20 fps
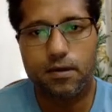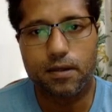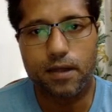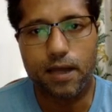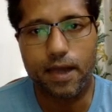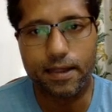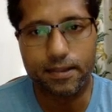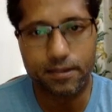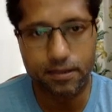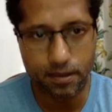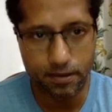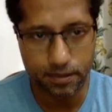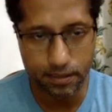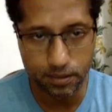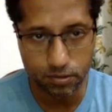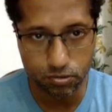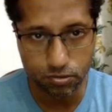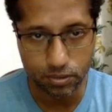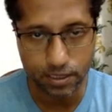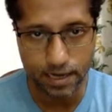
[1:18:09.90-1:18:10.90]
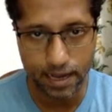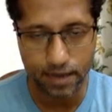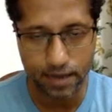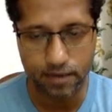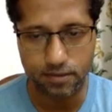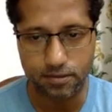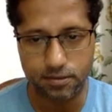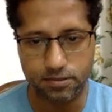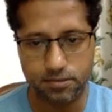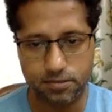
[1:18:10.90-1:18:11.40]
and their included
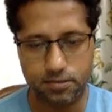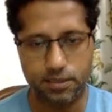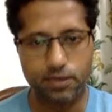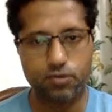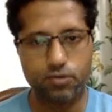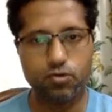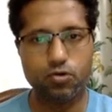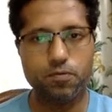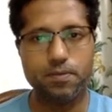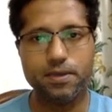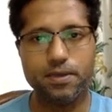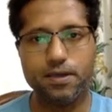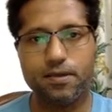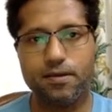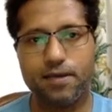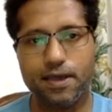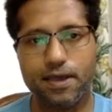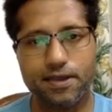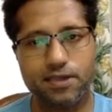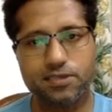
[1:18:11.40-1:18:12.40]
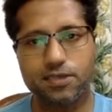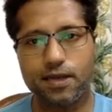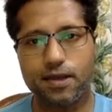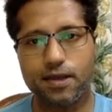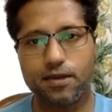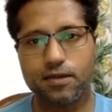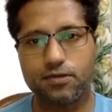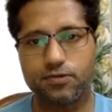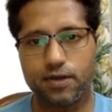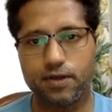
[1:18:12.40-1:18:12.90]
angles, it could be any
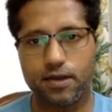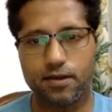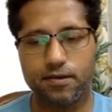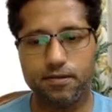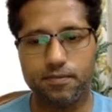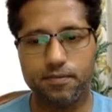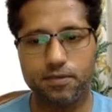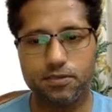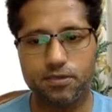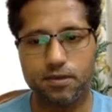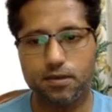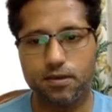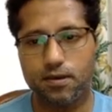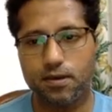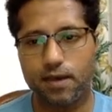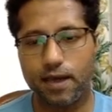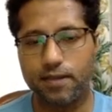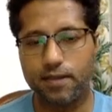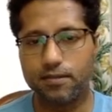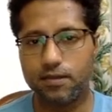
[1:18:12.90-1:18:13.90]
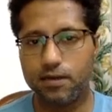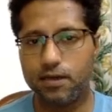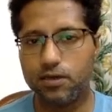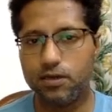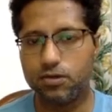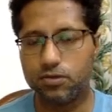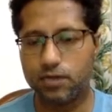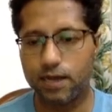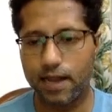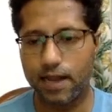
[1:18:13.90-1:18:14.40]
side in triangle ABC and their
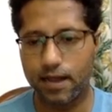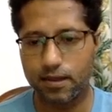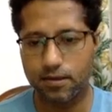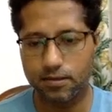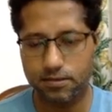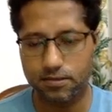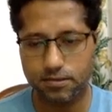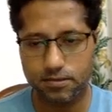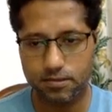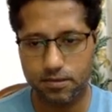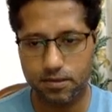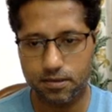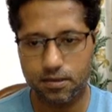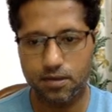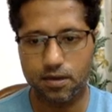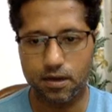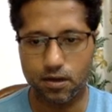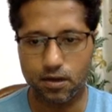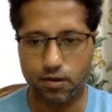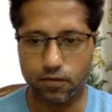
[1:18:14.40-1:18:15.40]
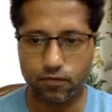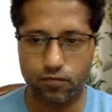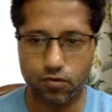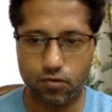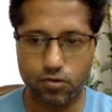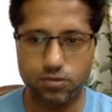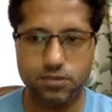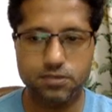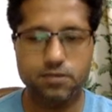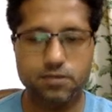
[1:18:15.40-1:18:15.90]
included angles, and of
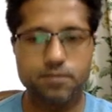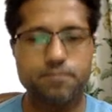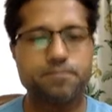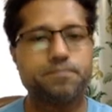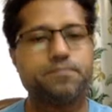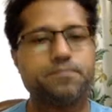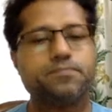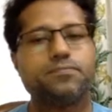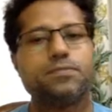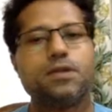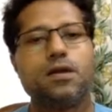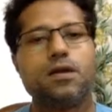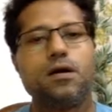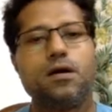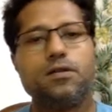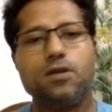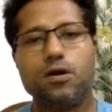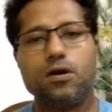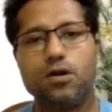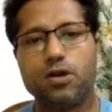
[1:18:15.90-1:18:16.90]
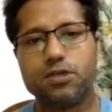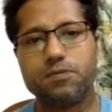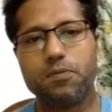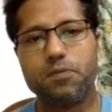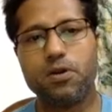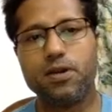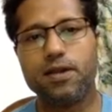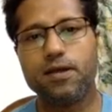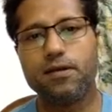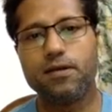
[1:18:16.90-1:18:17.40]
course the
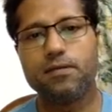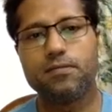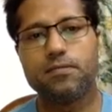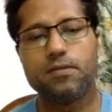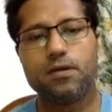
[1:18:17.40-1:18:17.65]
corresponding